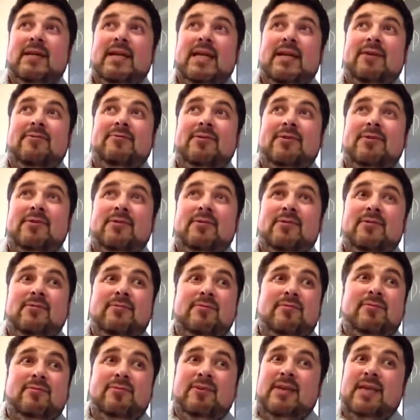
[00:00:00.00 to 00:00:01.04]
If you're
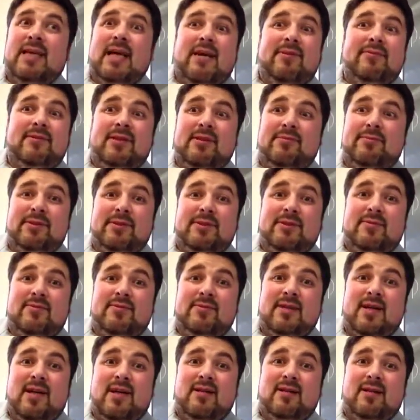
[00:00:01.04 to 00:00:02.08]
really having abusive
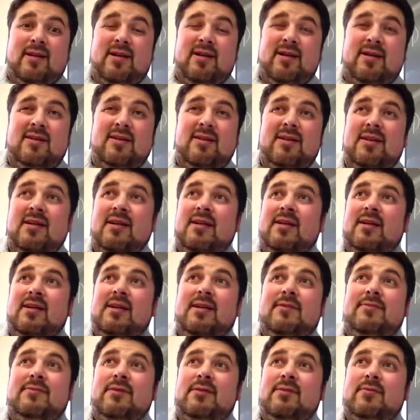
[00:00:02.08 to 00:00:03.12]
dialogue,
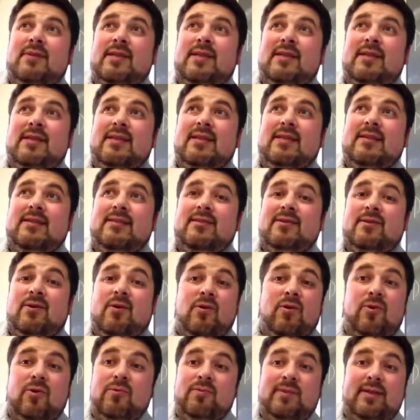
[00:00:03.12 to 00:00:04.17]
if you're really
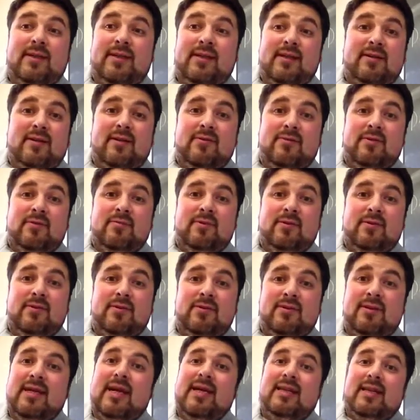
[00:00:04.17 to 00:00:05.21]
horribly
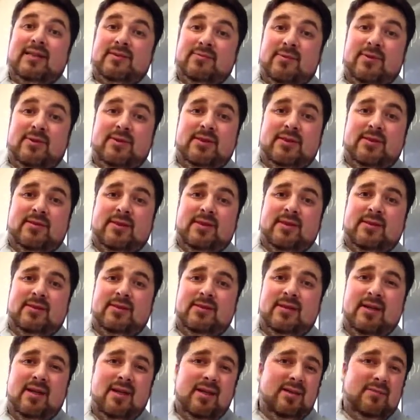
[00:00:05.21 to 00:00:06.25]
uncomfortable, okay, that's more serious.
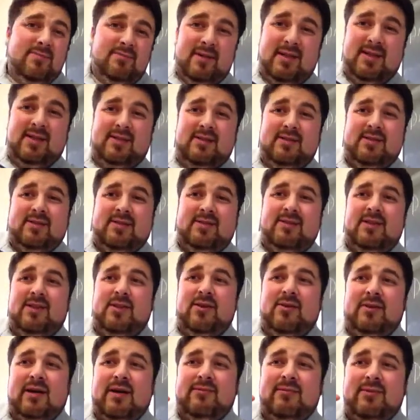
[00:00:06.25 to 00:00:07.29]
But
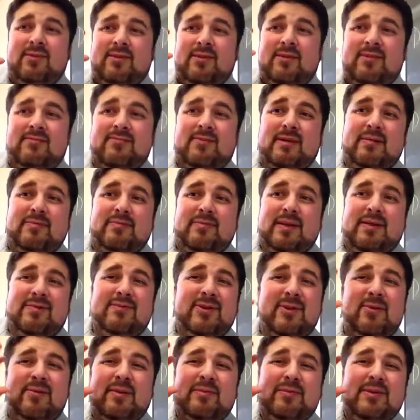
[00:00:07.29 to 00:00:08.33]
even
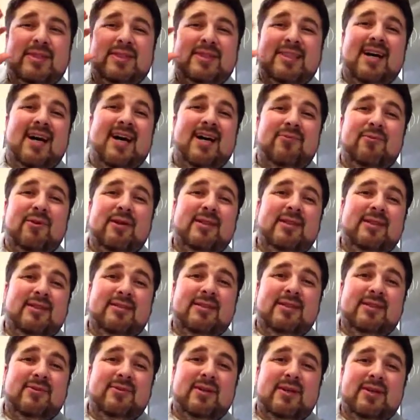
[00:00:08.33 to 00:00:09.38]
though people deny wanting the
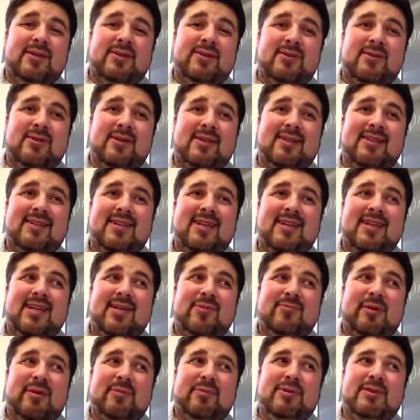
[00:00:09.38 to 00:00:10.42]
Cinderella story,
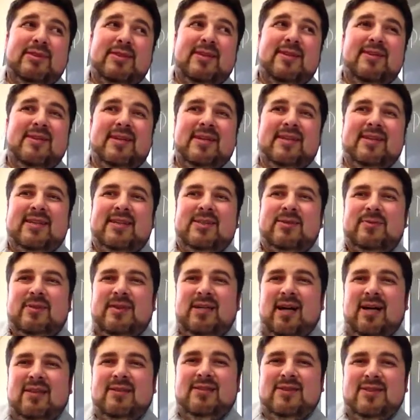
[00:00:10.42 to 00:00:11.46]
people still think they should be
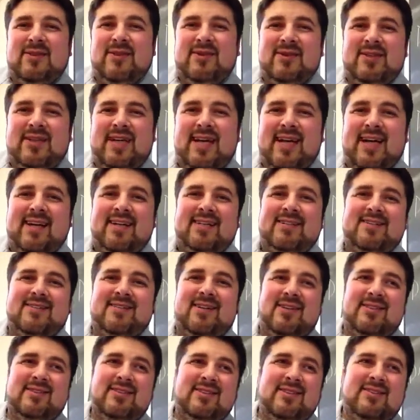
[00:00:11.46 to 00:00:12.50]
constantly holding hands,
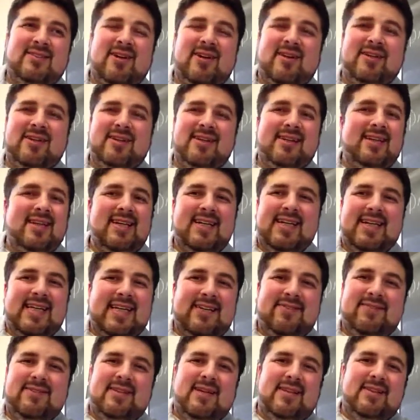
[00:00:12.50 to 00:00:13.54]
constantly talking.
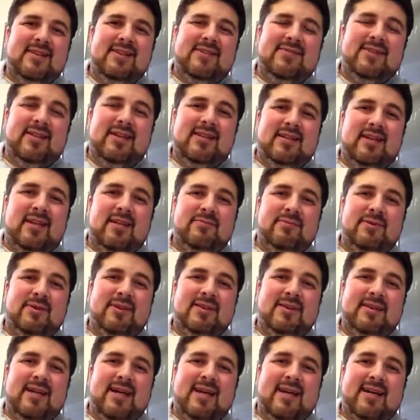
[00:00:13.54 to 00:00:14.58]
Even on the honeymoon
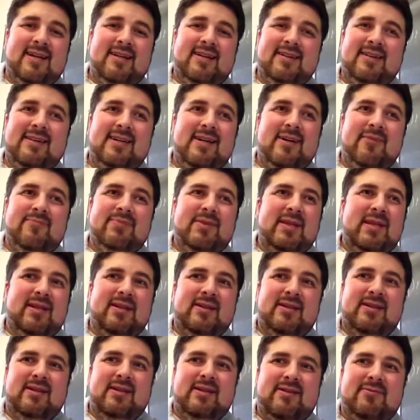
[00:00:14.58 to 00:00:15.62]
that they had,
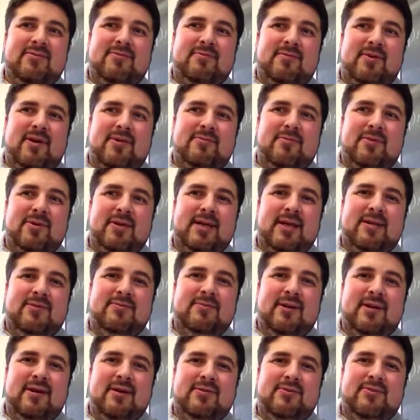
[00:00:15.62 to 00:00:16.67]
Monet and
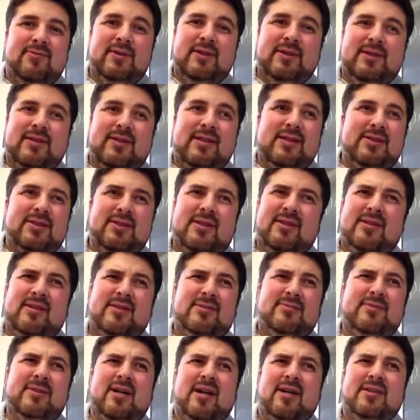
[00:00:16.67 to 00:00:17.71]
Vaug, they
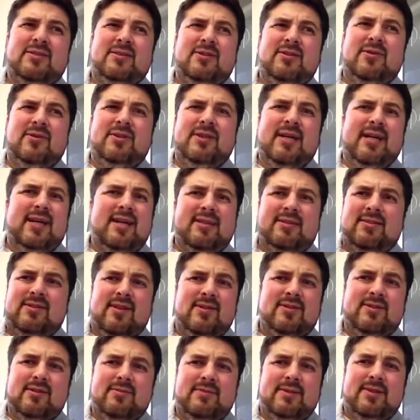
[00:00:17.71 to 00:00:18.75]
should be constantly holding hands,
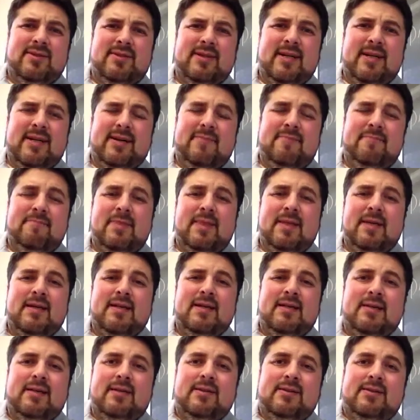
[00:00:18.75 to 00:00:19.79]
constantly be okay.
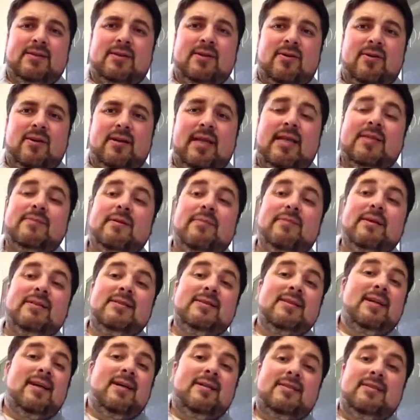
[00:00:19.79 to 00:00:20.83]
So that's my
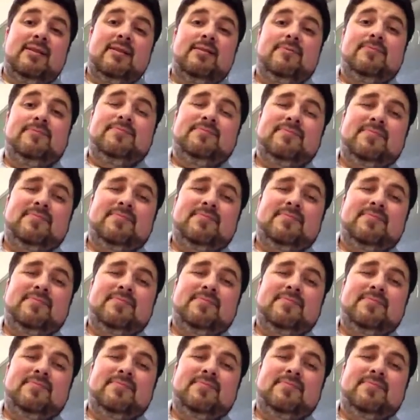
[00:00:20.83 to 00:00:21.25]
basic idea.